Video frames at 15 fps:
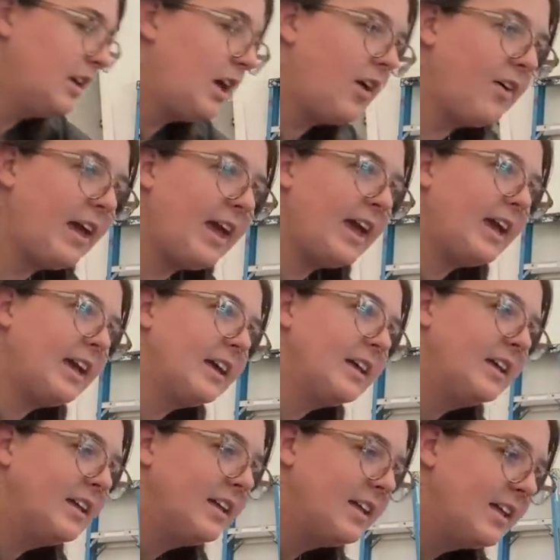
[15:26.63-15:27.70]
Okay,
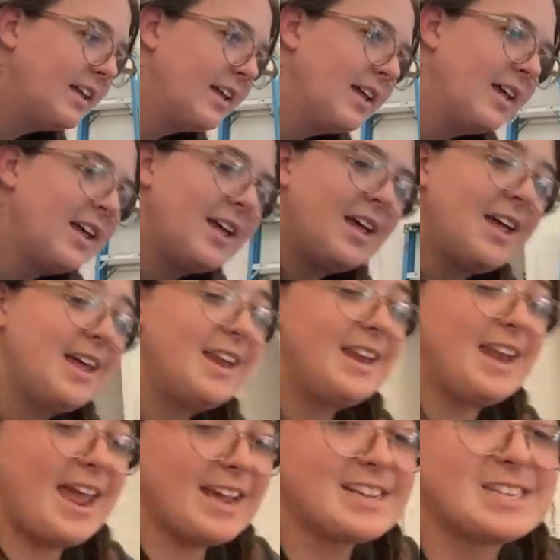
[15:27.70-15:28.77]

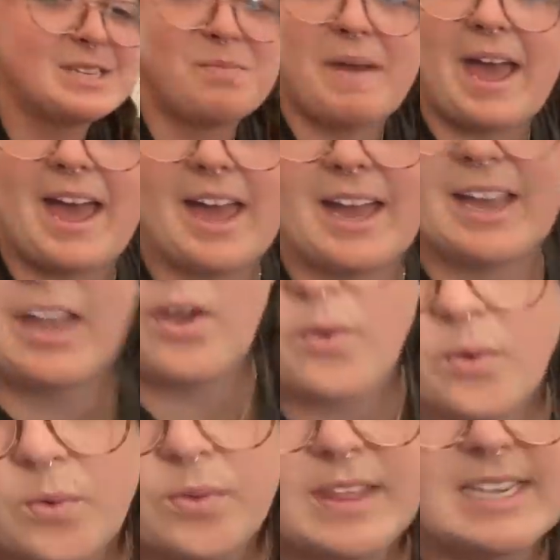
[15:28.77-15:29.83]
next bag.
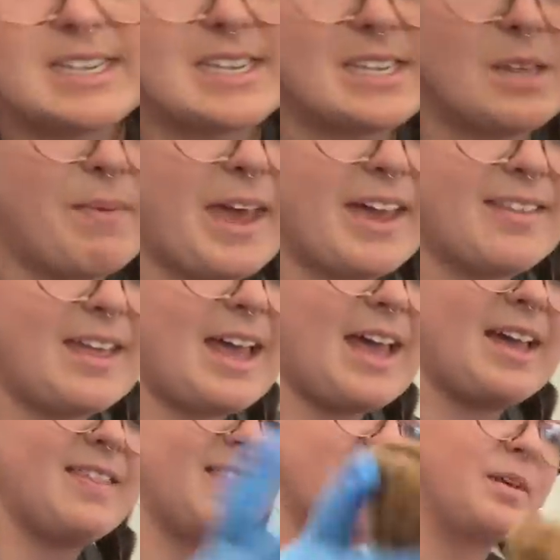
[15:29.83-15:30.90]
Oh, this is the bag that
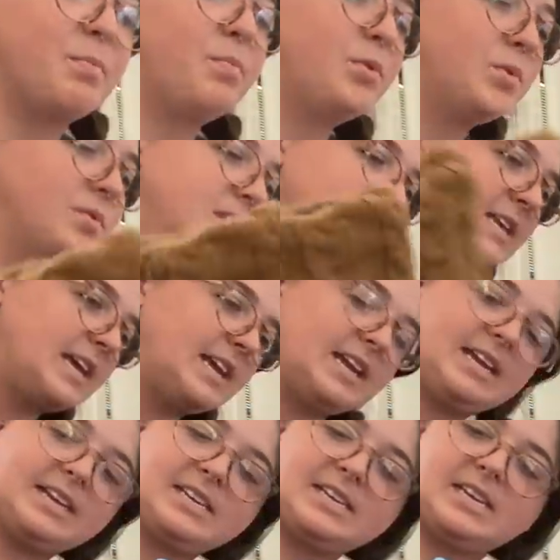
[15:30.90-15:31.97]
had the boots in
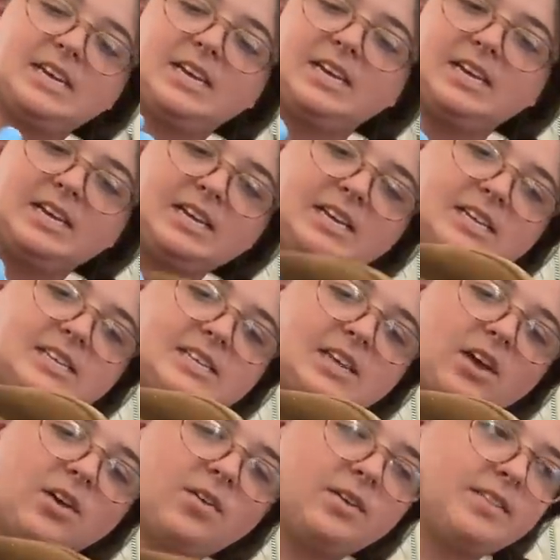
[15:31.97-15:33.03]
it.
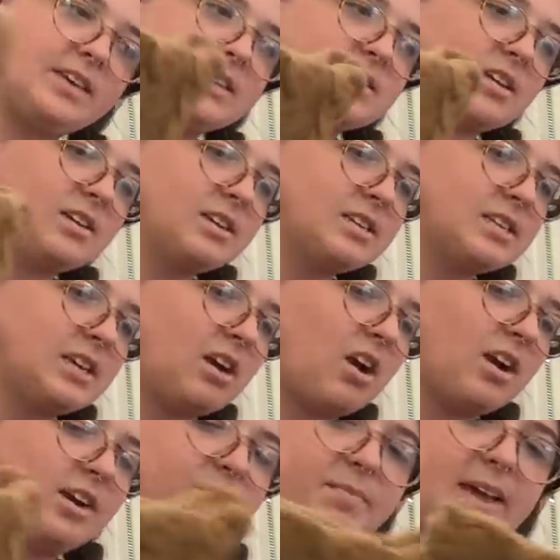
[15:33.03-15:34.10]
So these honestly
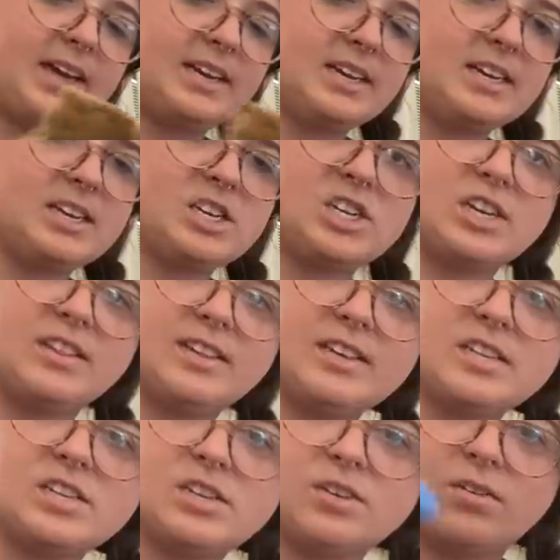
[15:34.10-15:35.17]
aren't in bad condition.
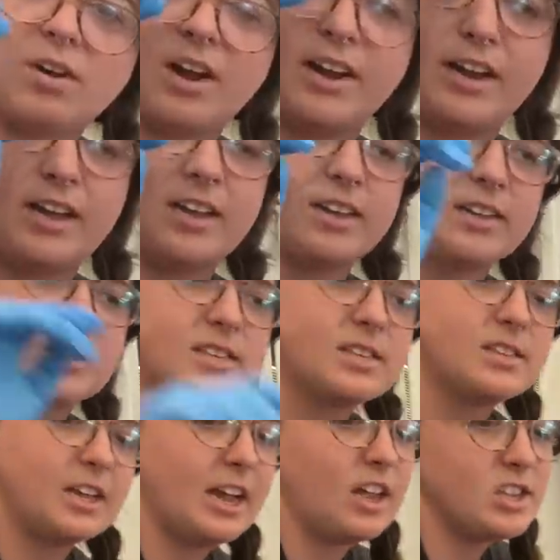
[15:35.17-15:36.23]
These two aren't Uggs.
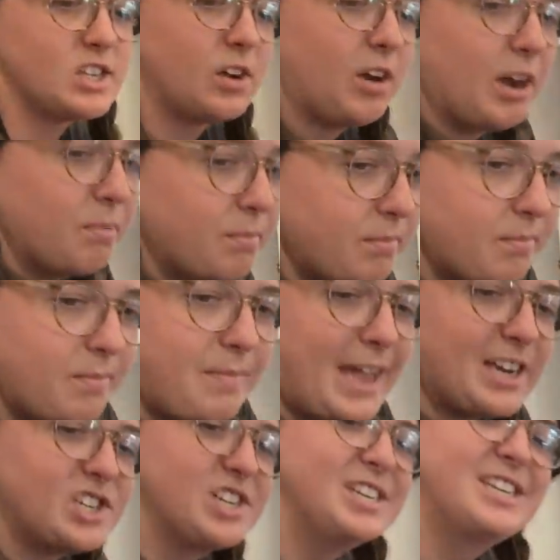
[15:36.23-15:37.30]
They also aren't
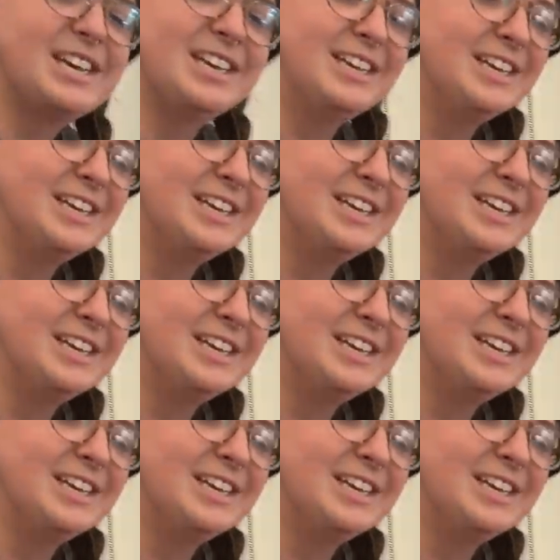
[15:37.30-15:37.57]
matches.